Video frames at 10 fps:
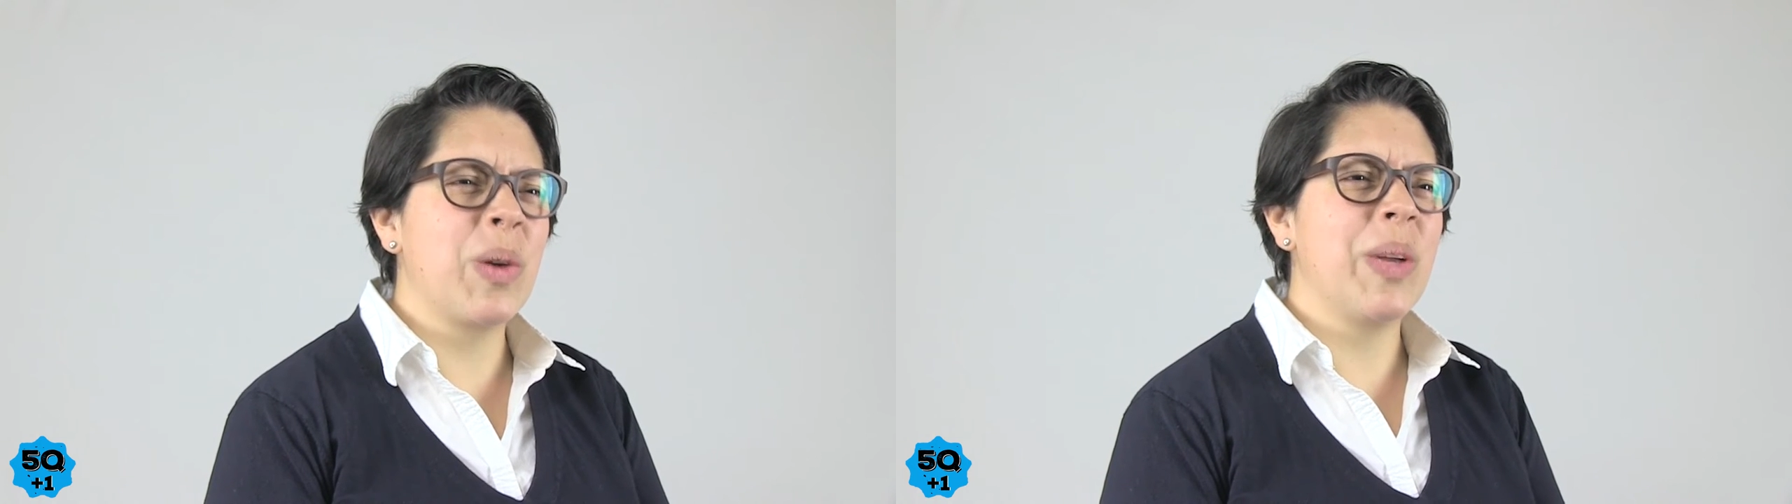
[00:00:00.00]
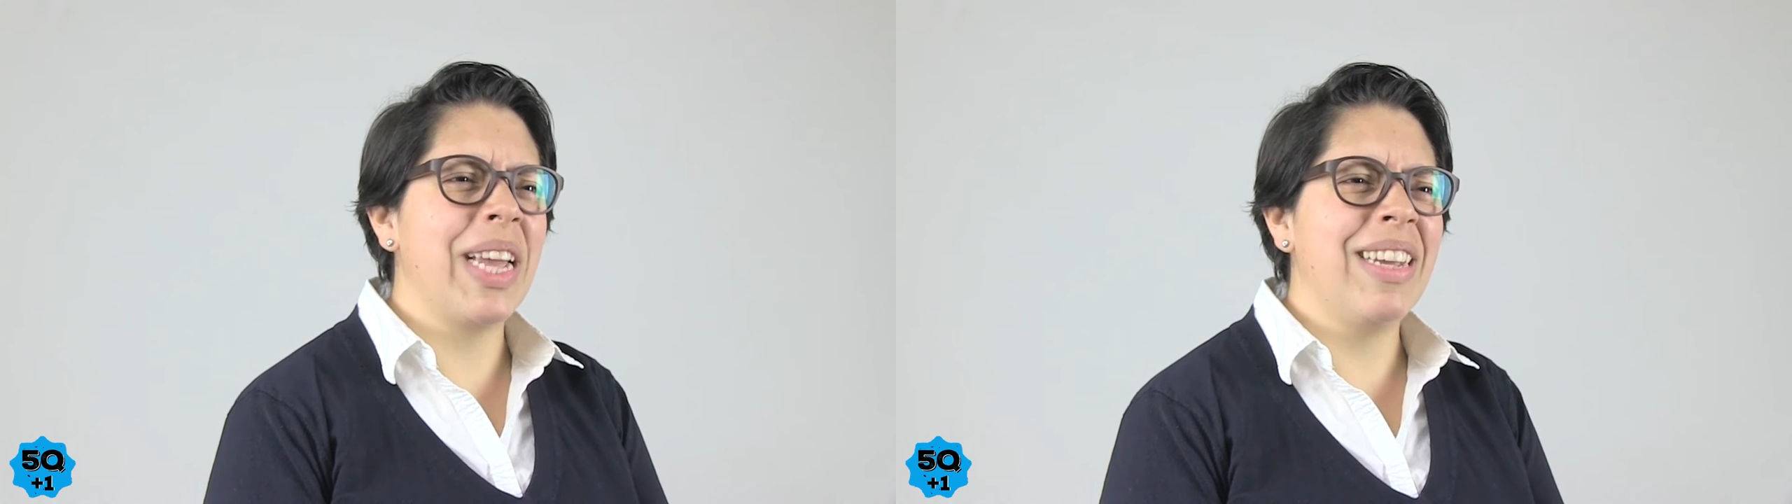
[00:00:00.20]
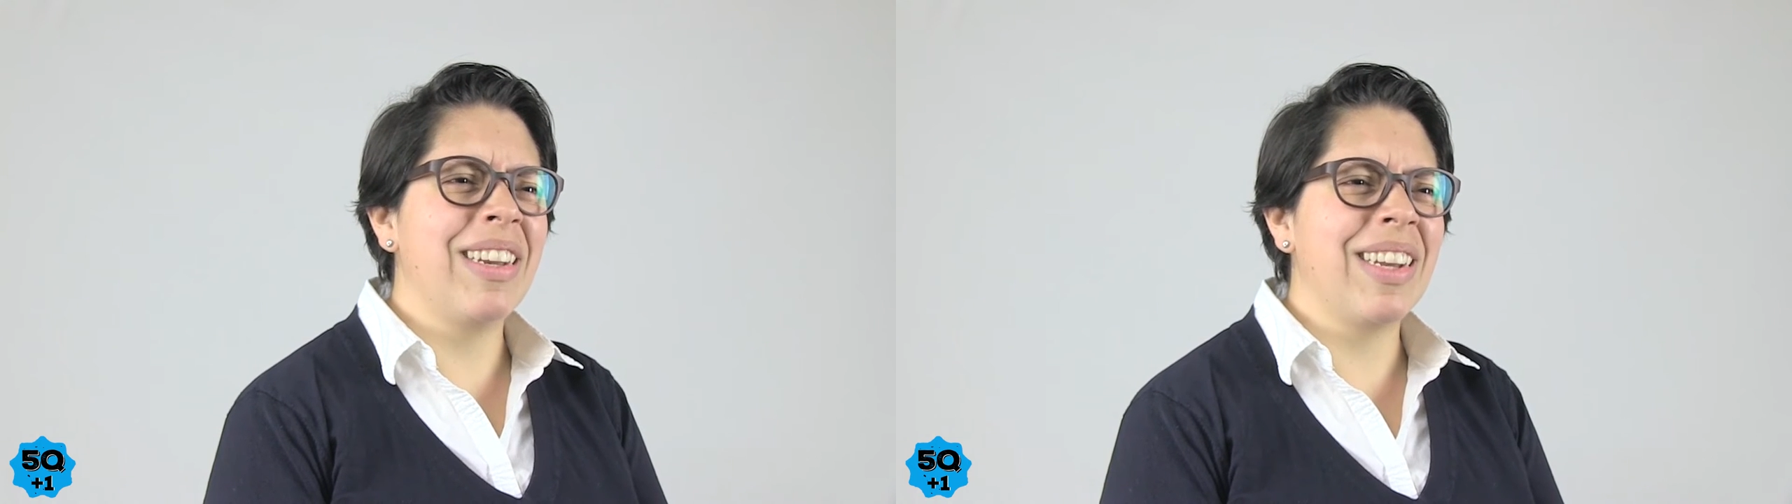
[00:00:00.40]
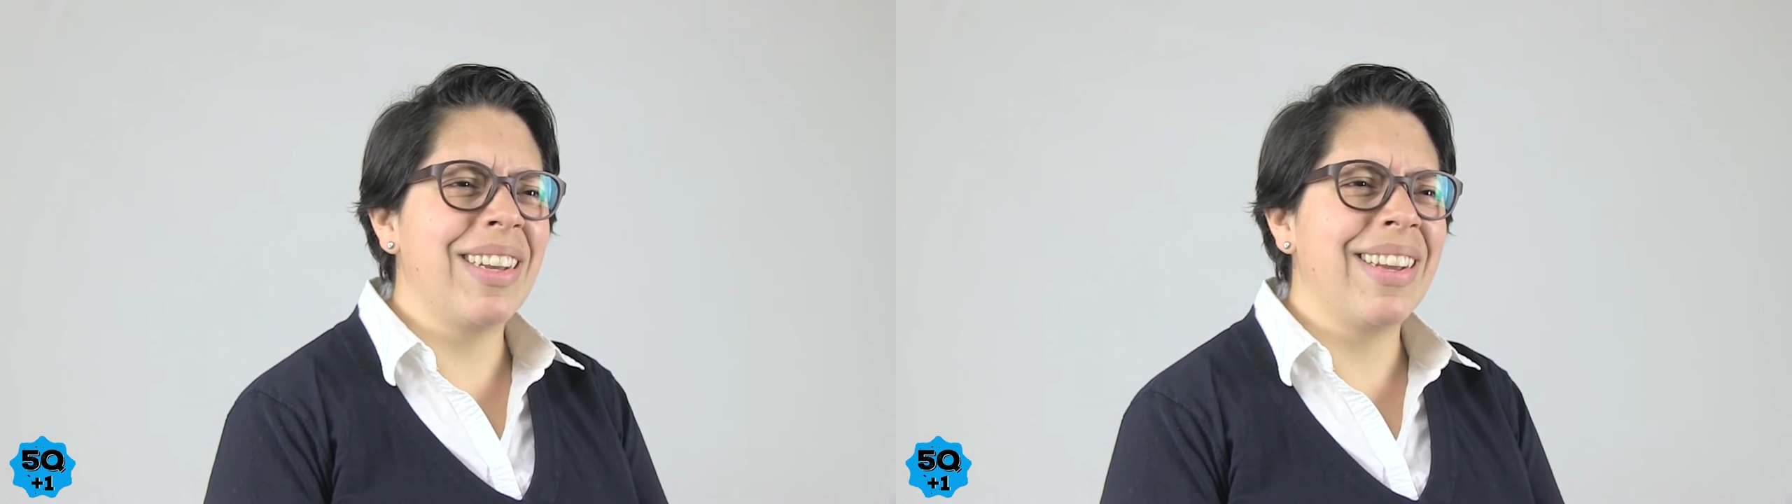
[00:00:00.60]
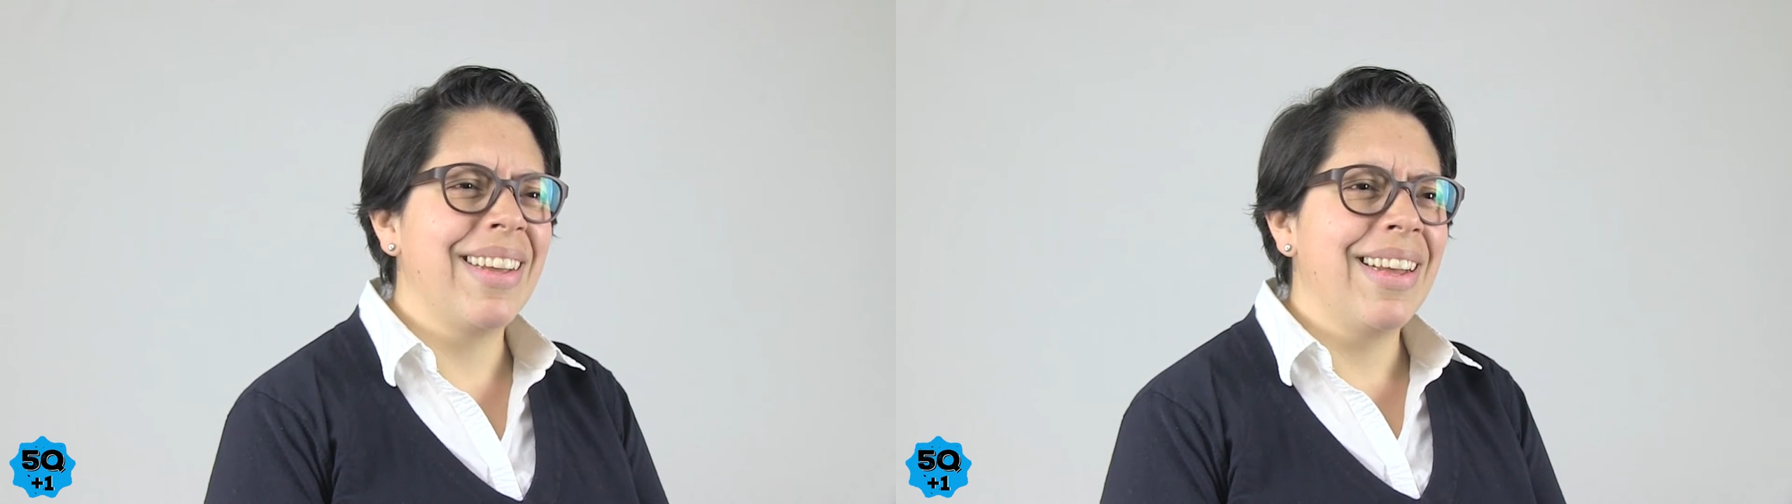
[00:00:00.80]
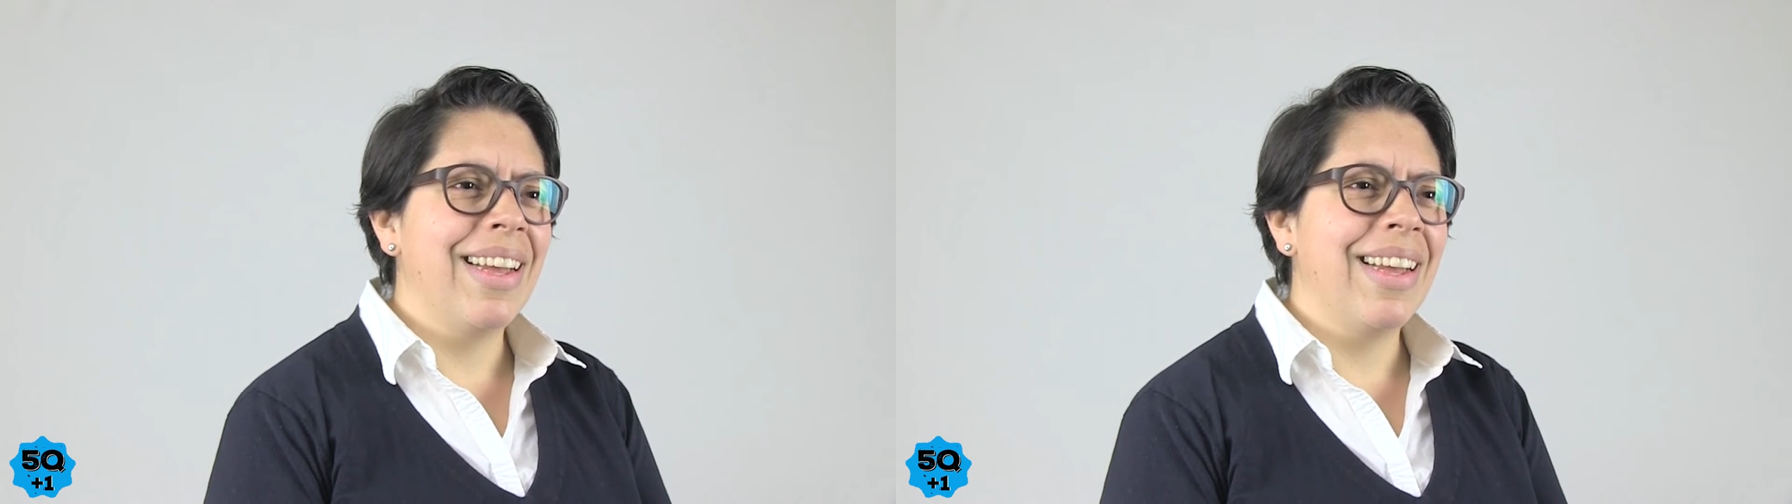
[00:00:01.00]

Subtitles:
creation.